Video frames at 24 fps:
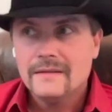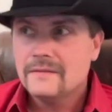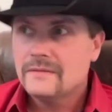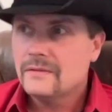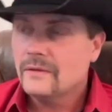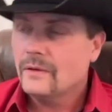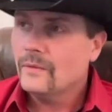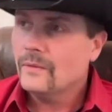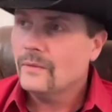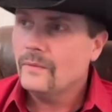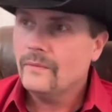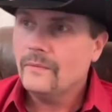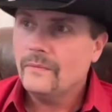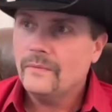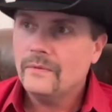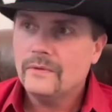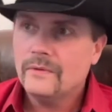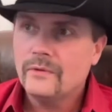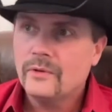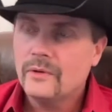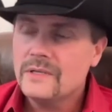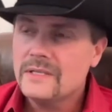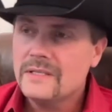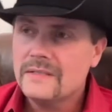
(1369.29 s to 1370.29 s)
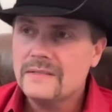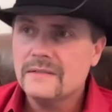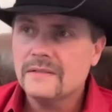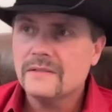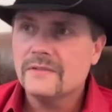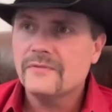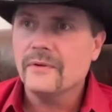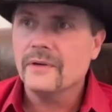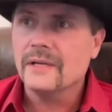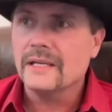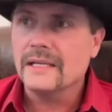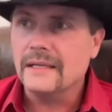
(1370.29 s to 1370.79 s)
So Christians
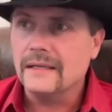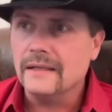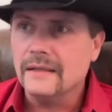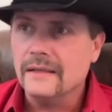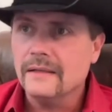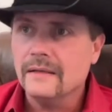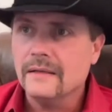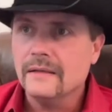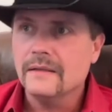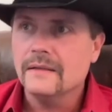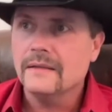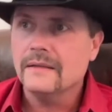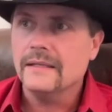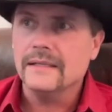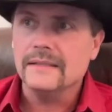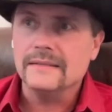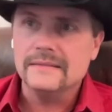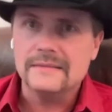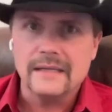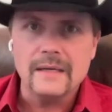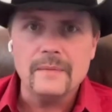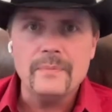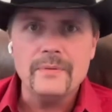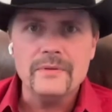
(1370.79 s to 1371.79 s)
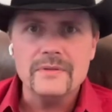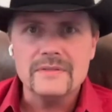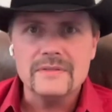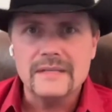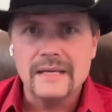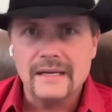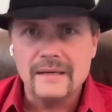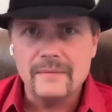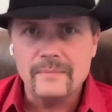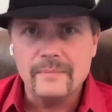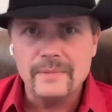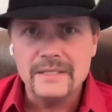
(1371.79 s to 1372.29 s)
forget the examples
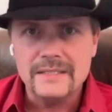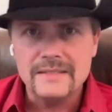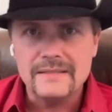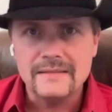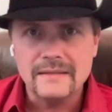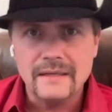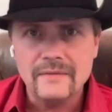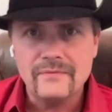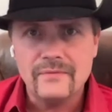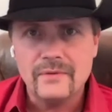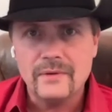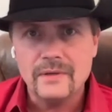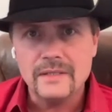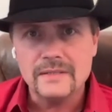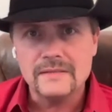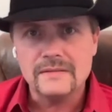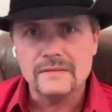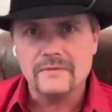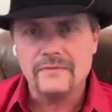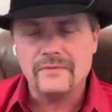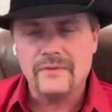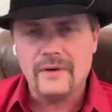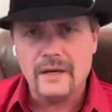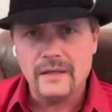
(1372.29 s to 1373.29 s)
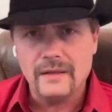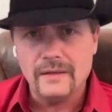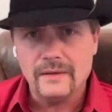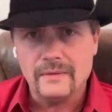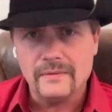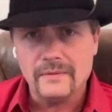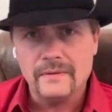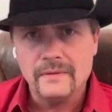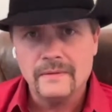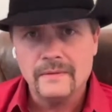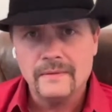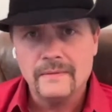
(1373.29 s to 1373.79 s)
that have been set for us to
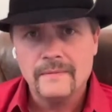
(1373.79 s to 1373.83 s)
follow.